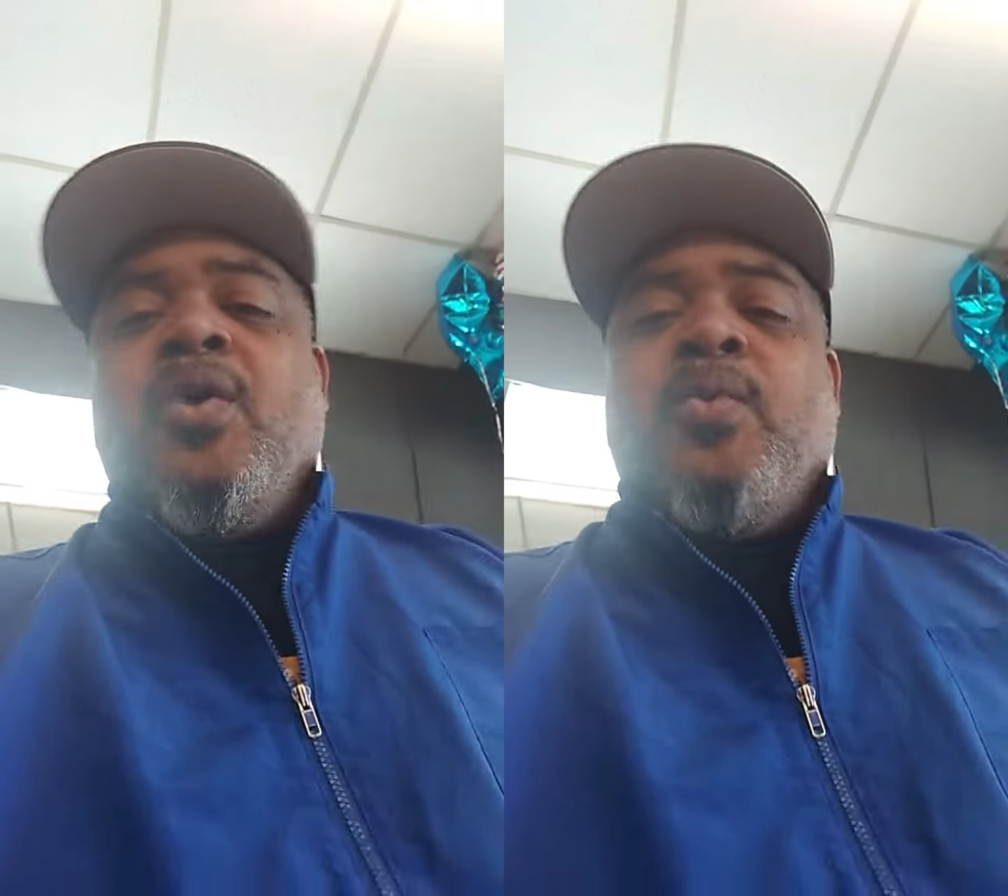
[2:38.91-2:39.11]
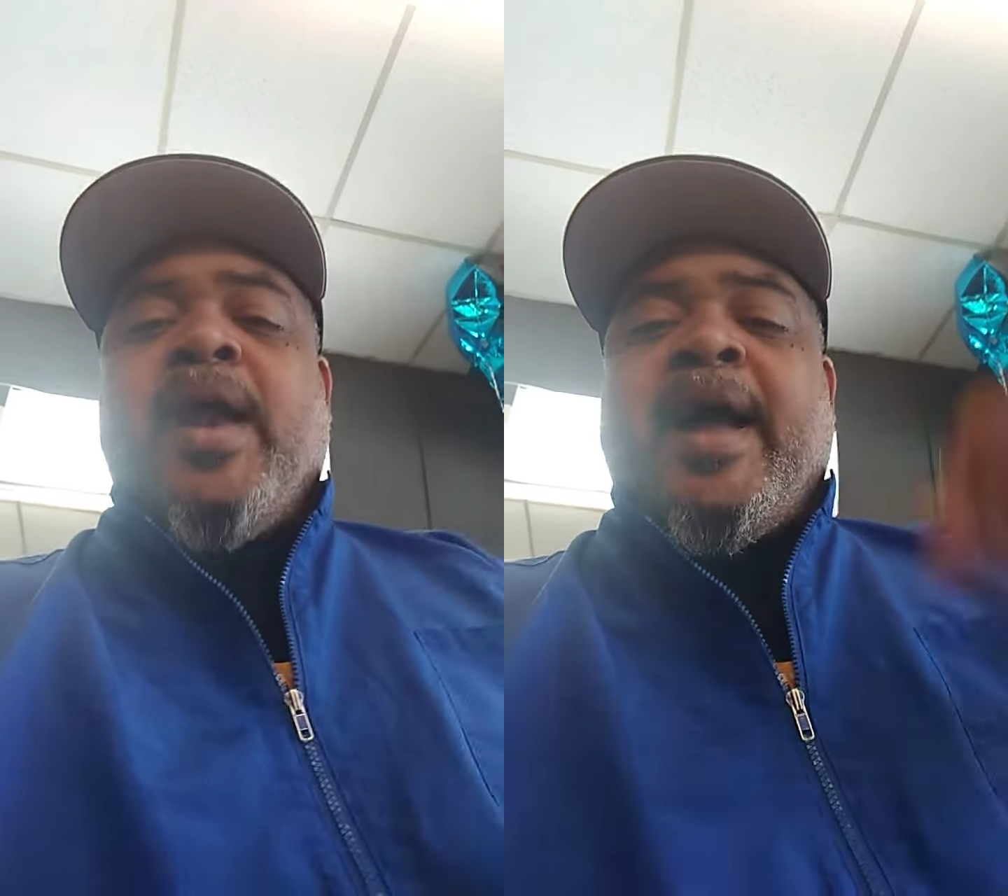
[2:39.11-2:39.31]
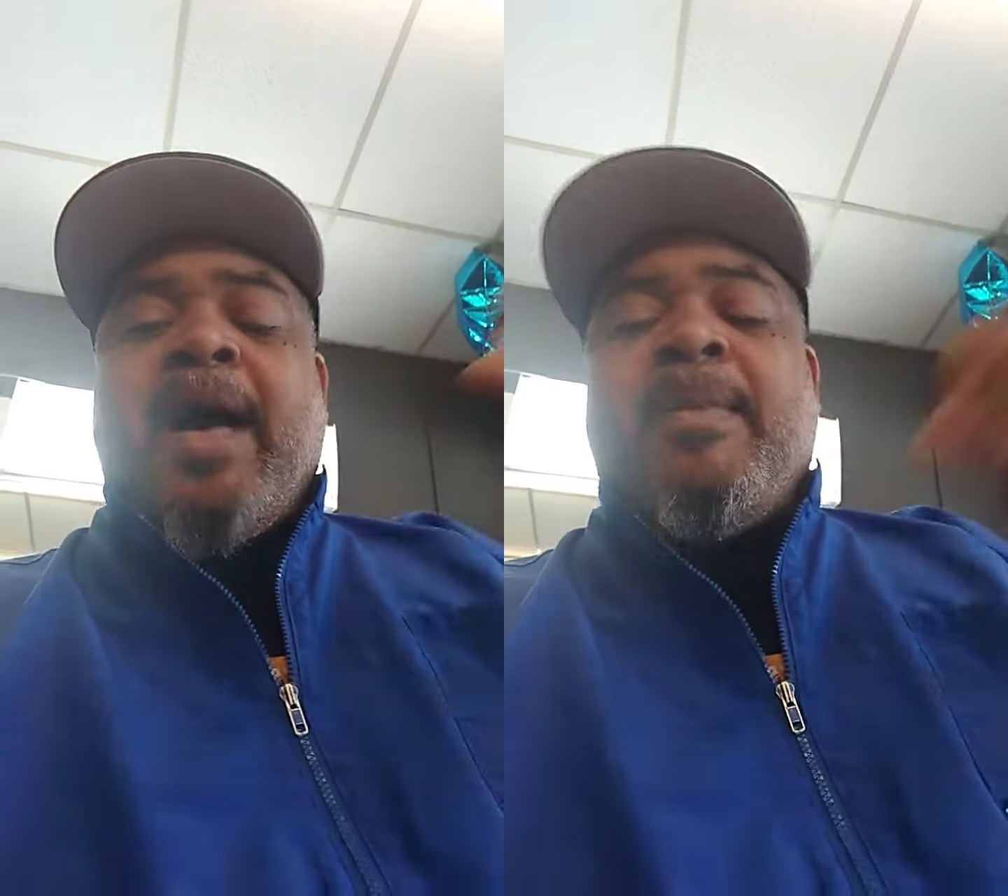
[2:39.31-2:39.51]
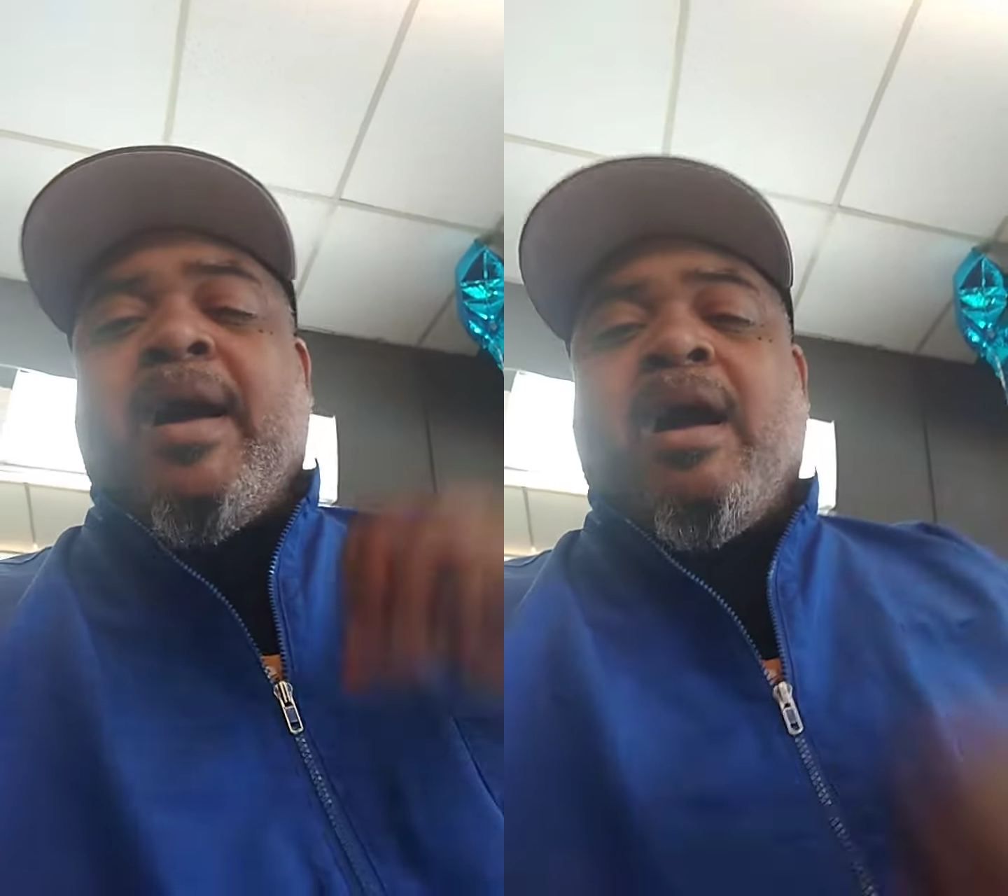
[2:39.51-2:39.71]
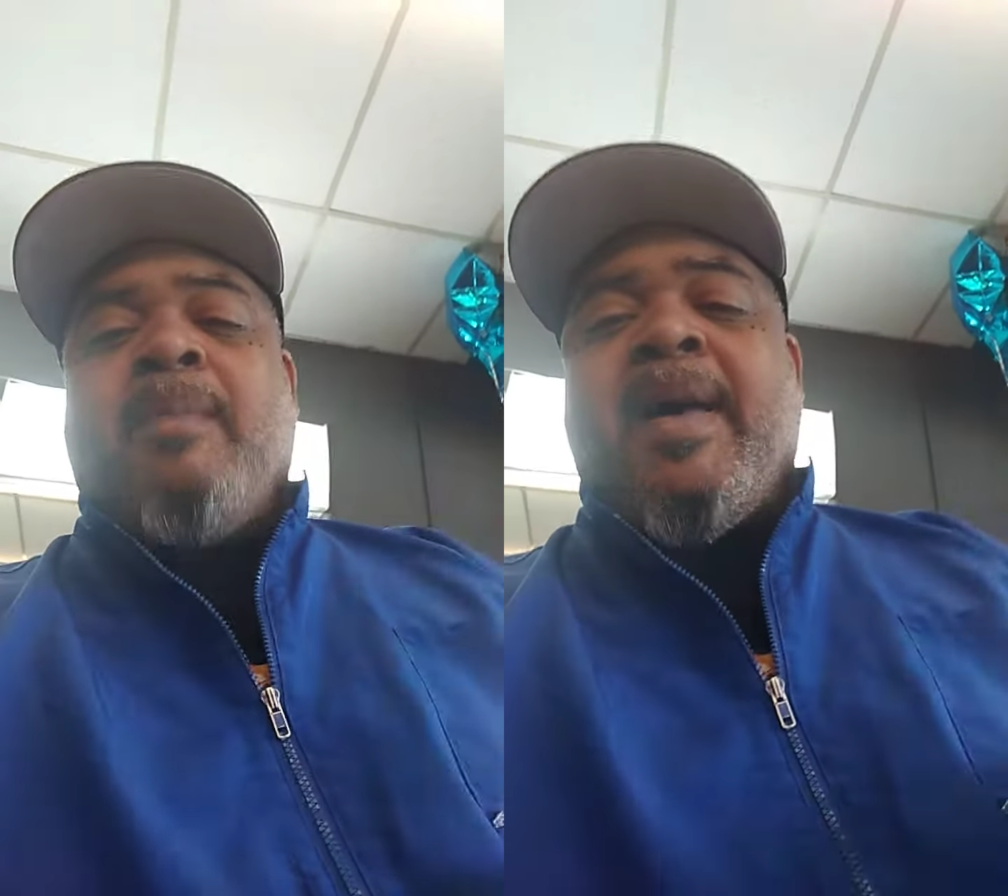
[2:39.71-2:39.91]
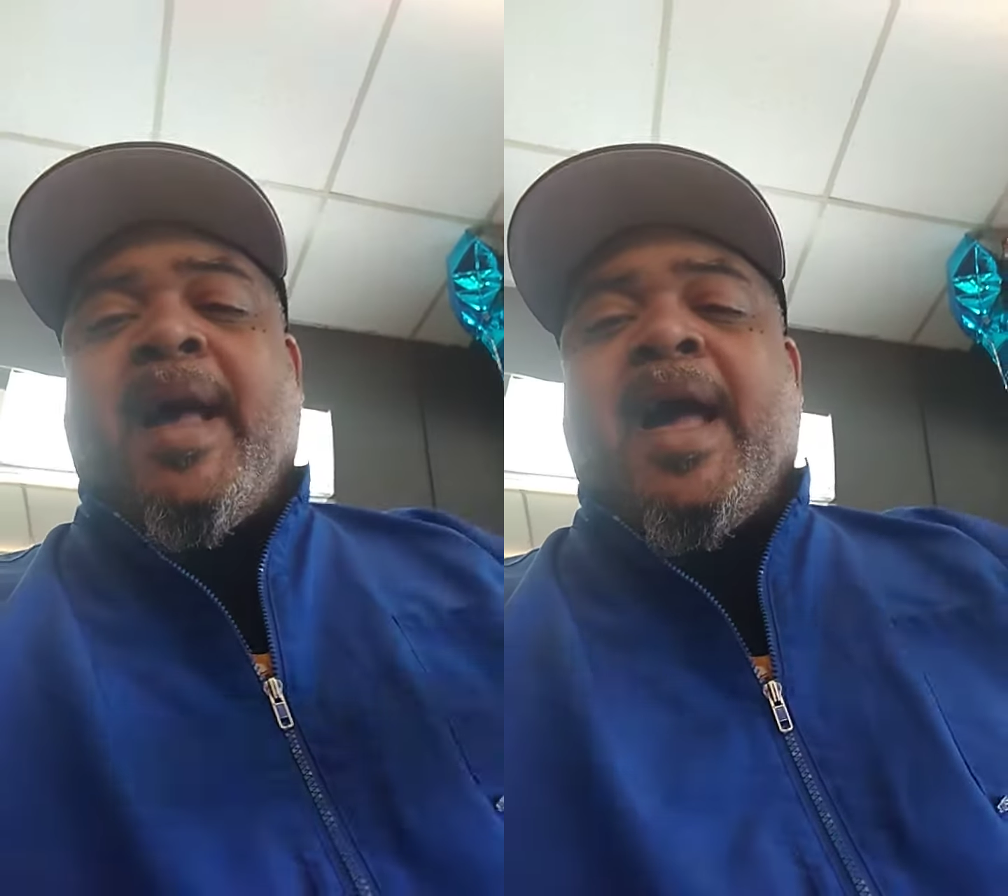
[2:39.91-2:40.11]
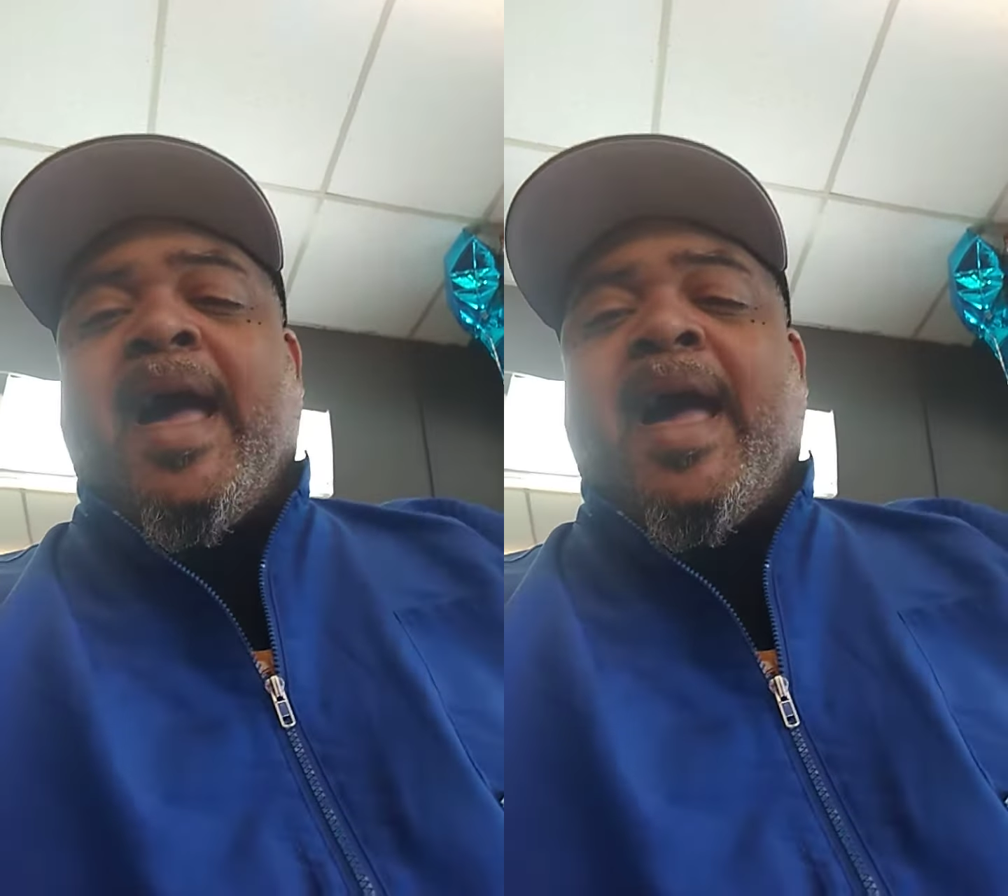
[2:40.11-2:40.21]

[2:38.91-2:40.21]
When I got my car back, I